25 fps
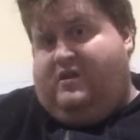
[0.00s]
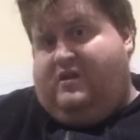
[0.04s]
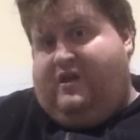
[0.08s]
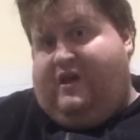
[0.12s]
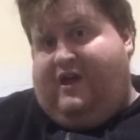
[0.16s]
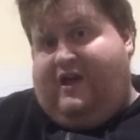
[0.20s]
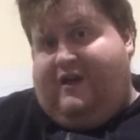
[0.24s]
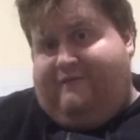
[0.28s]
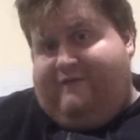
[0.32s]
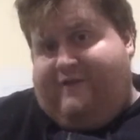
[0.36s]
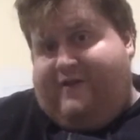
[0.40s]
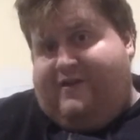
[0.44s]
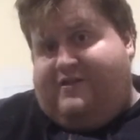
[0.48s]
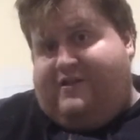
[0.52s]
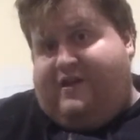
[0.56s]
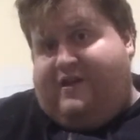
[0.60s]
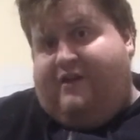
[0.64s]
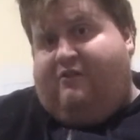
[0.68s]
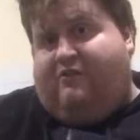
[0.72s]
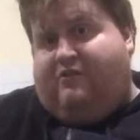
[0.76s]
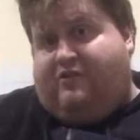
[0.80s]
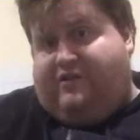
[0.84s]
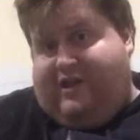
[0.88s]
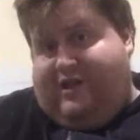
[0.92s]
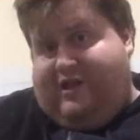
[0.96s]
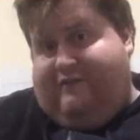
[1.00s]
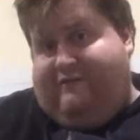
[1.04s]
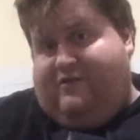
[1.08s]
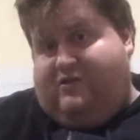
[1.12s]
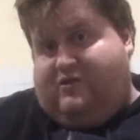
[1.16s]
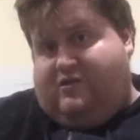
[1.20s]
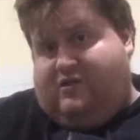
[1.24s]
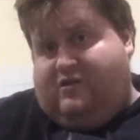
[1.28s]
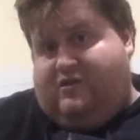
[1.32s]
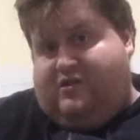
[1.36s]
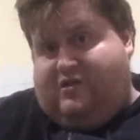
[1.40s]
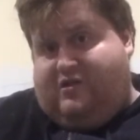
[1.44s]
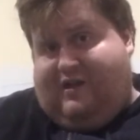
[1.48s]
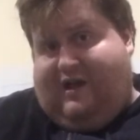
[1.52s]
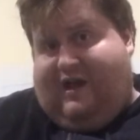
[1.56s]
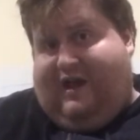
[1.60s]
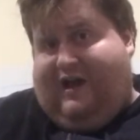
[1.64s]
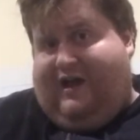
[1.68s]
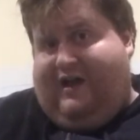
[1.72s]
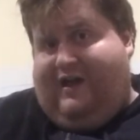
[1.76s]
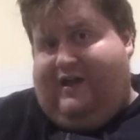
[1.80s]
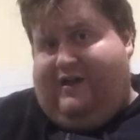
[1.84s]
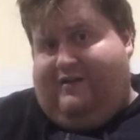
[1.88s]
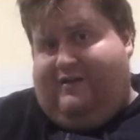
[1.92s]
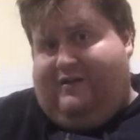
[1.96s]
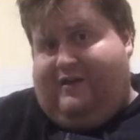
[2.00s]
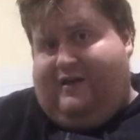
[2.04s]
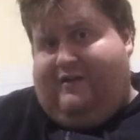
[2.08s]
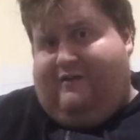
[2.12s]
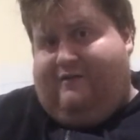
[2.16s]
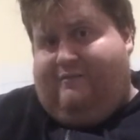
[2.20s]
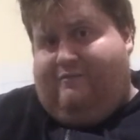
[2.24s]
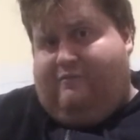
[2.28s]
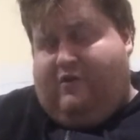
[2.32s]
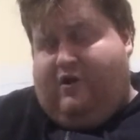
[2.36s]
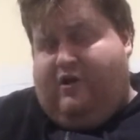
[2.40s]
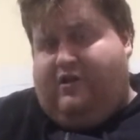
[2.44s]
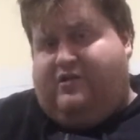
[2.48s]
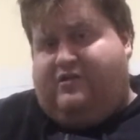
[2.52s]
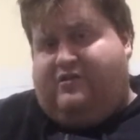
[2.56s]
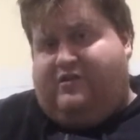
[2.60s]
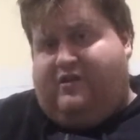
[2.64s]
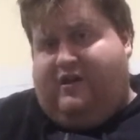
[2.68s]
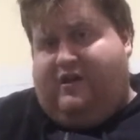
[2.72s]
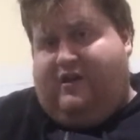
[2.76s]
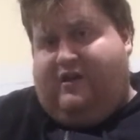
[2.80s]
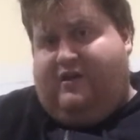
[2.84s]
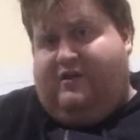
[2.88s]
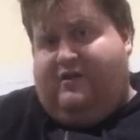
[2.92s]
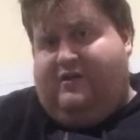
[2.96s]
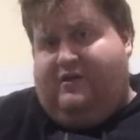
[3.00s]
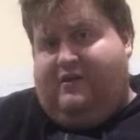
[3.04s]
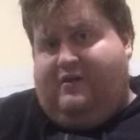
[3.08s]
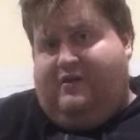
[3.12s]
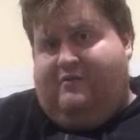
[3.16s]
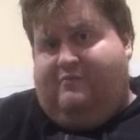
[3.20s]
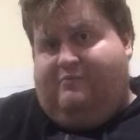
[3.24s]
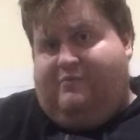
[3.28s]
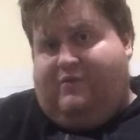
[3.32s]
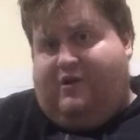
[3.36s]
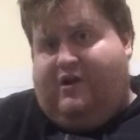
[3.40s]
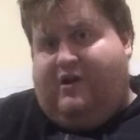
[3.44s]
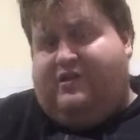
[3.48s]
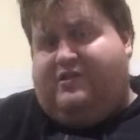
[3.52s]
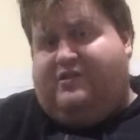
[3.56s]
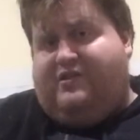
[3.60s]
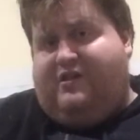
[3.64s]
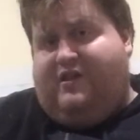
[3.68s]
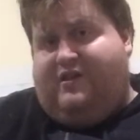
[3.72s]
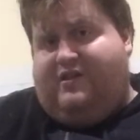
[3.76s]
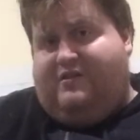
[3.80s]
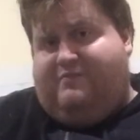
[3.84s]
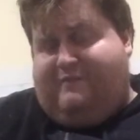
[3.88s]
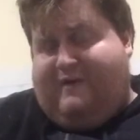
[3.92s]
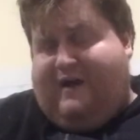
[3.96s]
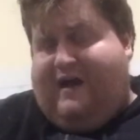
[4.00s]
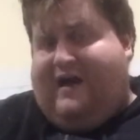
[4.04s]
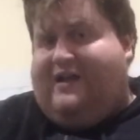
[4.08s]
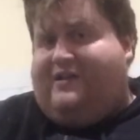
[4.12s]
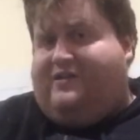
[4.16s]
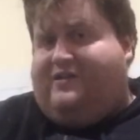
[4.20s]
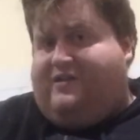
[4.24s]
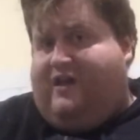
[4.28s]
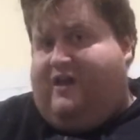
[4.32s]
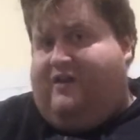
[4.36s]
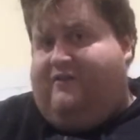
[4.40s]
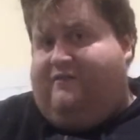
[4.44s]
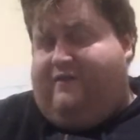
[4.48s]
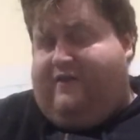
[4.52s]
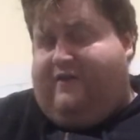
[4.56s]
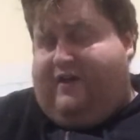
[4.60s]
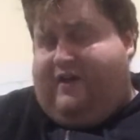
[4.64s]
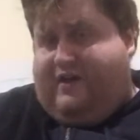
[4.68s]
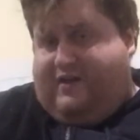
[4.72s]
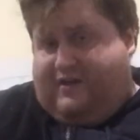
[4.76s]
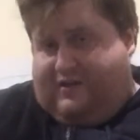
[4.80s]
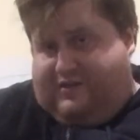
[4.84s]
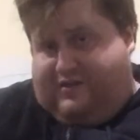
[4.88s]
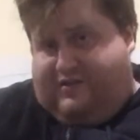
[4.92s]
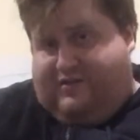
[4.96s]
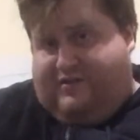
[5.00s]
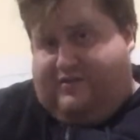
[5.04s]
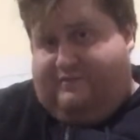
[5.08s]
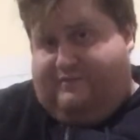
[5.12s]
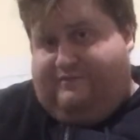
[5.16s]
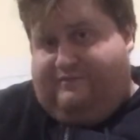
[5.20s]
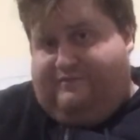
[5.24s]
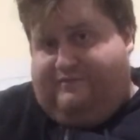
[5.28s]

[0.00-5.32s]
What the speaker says: Every single television today, mostly smart TVs,